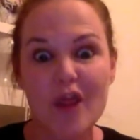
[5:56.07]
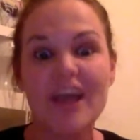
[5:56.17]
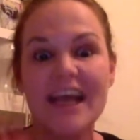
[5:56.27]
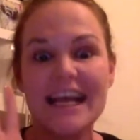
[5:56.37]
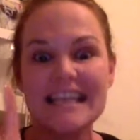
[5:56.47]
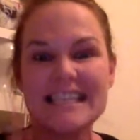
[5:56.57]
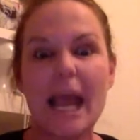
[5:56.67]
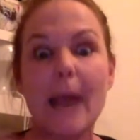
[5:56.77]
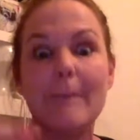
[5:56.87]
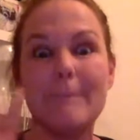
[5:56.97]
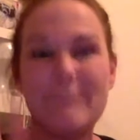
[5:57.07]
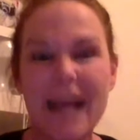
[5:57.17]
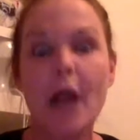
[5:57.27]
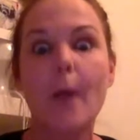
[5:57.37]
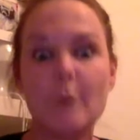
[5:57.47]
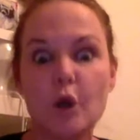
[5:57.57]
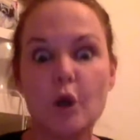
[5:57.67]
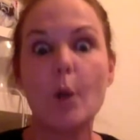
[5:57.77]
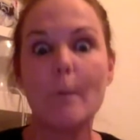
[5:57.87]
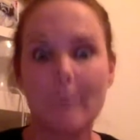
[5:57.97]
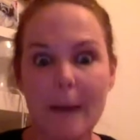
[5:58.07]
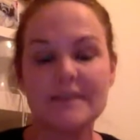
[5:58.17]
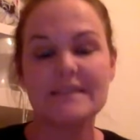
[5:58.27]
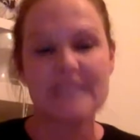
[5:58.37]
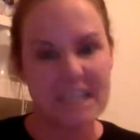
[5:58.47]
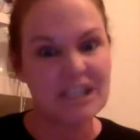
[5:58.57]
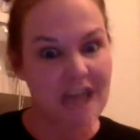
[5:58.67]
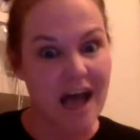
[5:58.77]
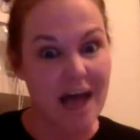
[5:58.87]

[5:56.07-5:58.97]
is saying big blue bubbles each time.